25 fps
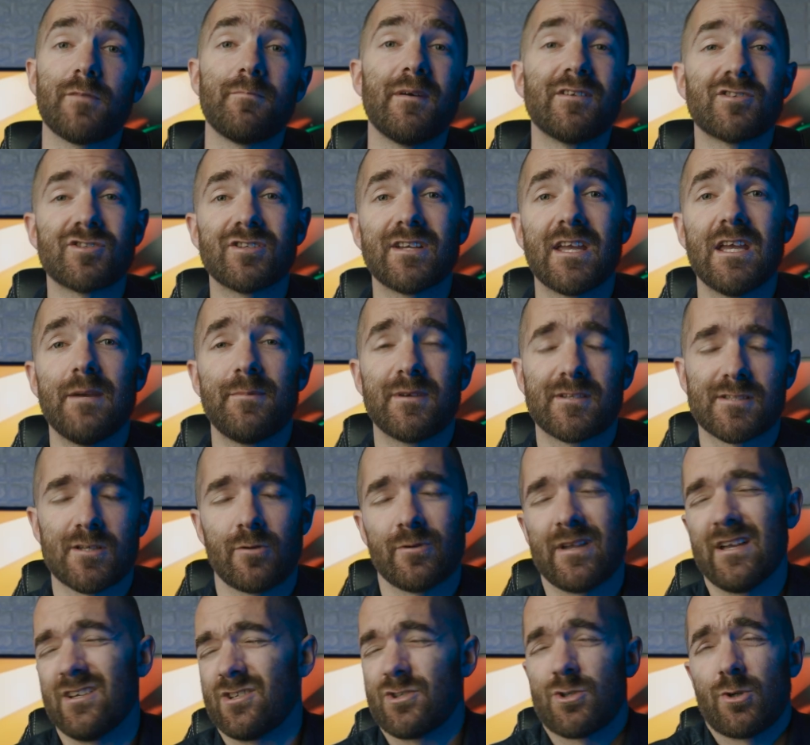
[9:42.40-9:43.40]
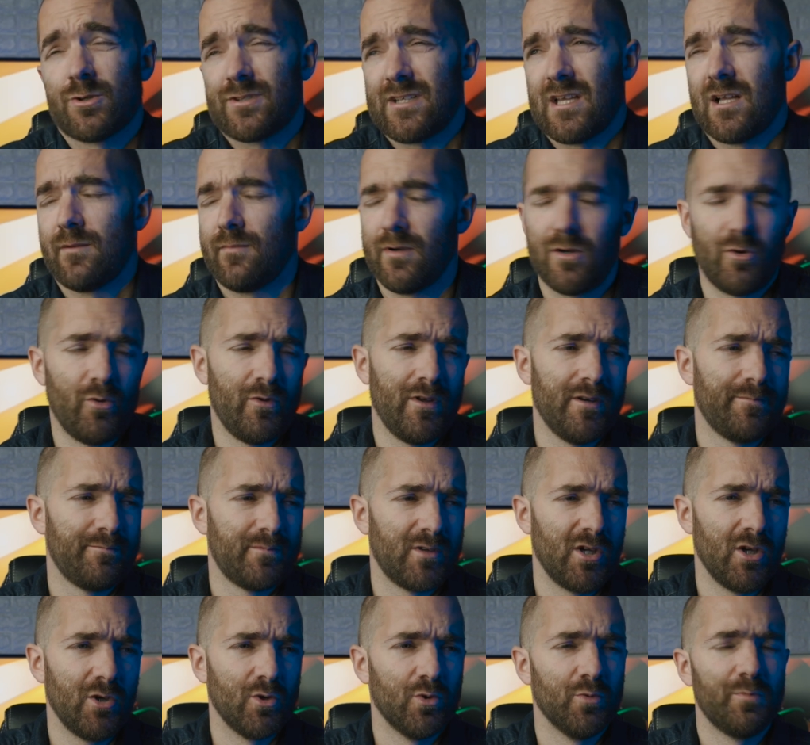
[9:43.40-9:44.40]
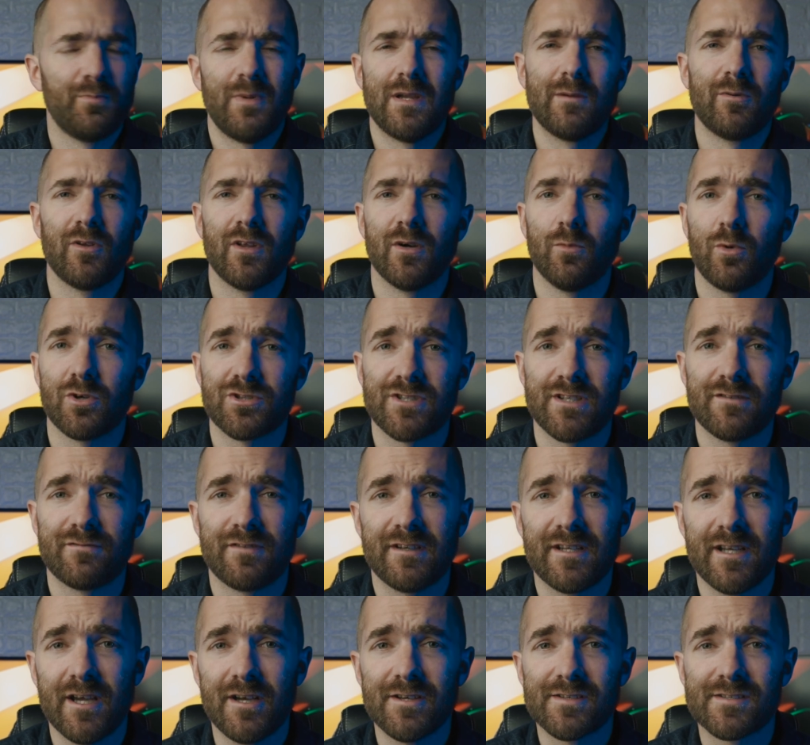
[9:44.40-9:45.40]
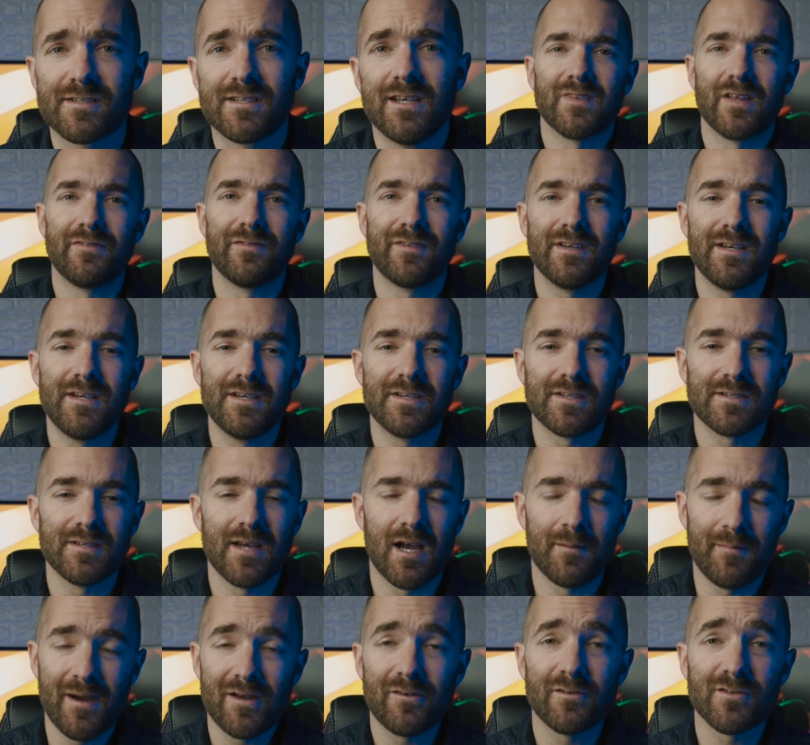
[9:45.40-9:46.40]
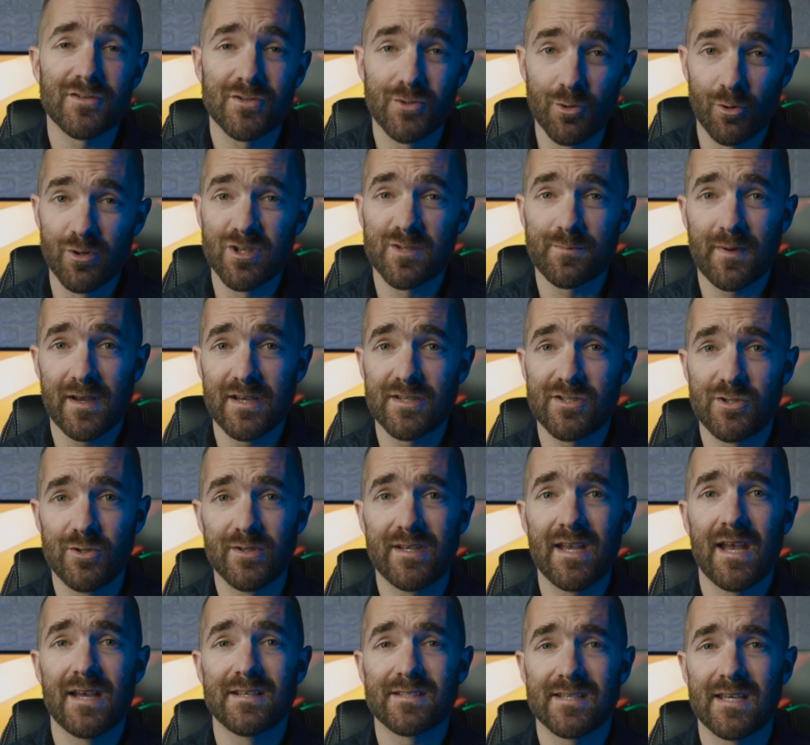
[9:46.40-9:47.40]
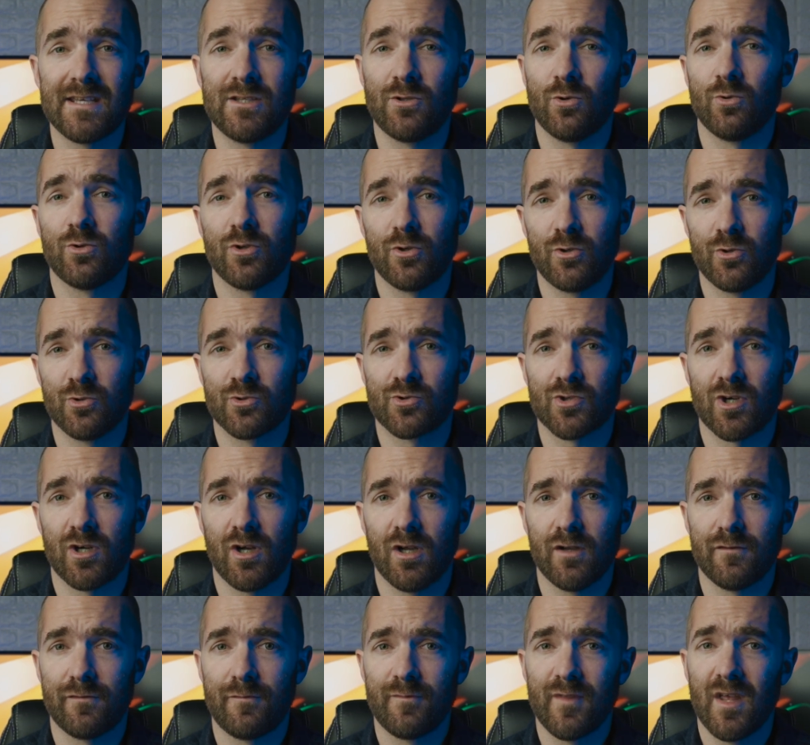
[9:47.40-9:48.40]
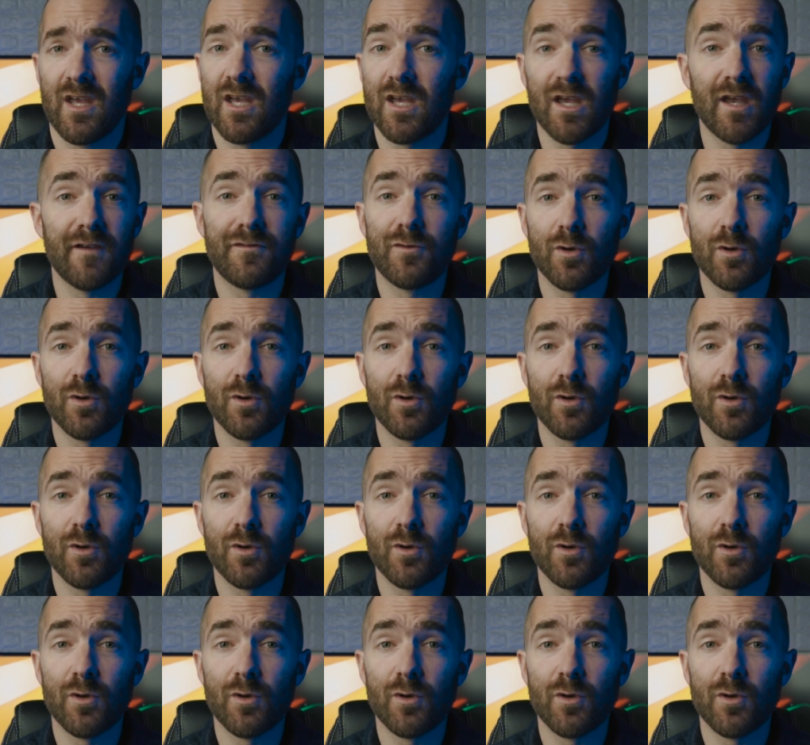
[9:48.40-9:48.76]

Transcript: mentioning here because I'll get shot down by all the Google people that watch these videos, the amount of storage space you get in your Google Drive. If